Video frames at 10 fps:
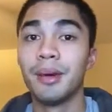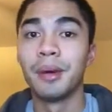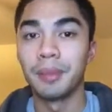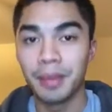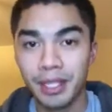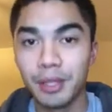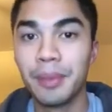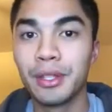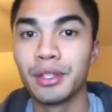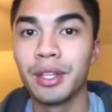Well, I'm glad you
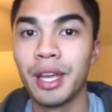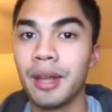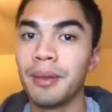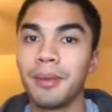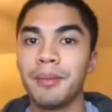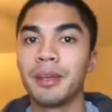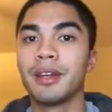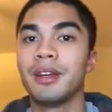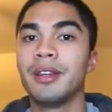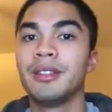pictured that
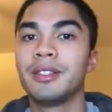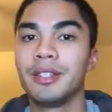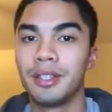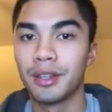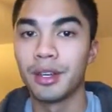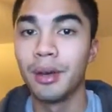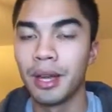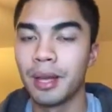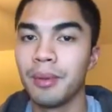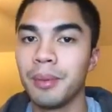because your
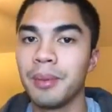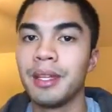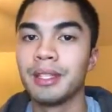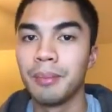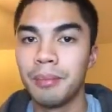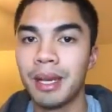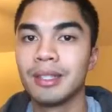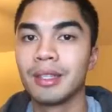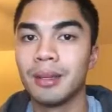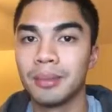Kodak moment is
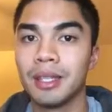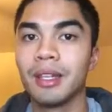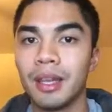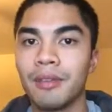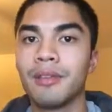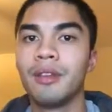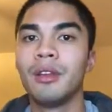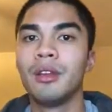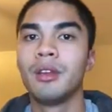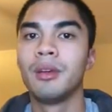about to come to life.
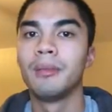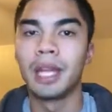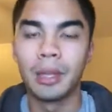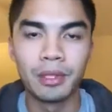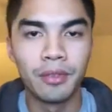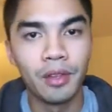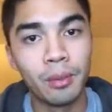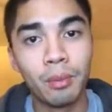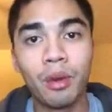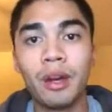My name is
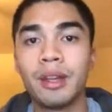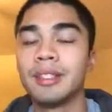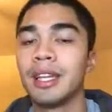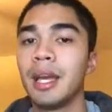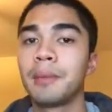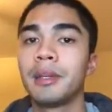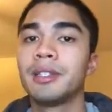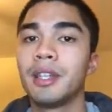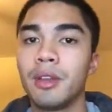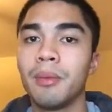Philip Juan, and today I'm going
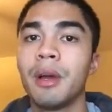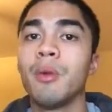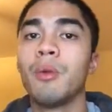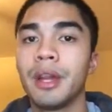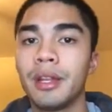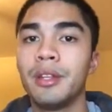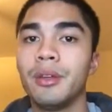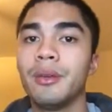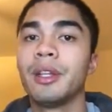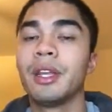to tell you about what I
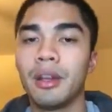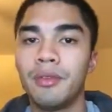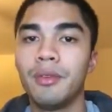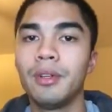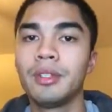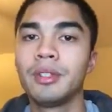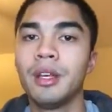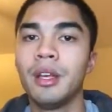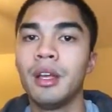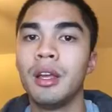do in the Air Force,
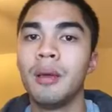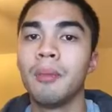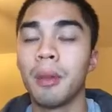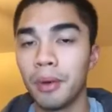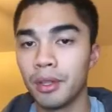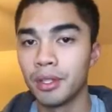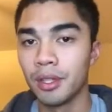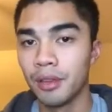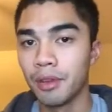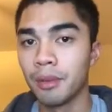my
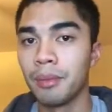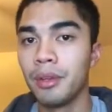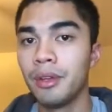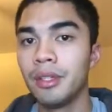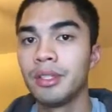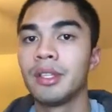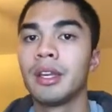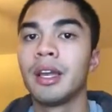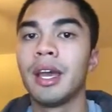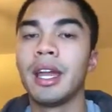personal love for computers,
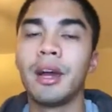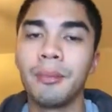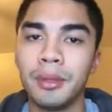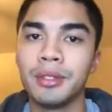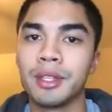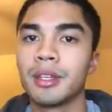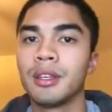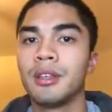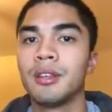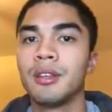and how music
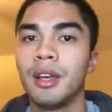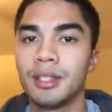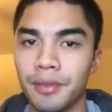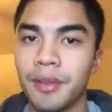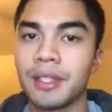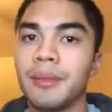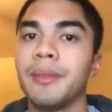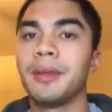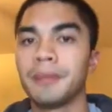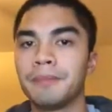has affected
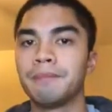me.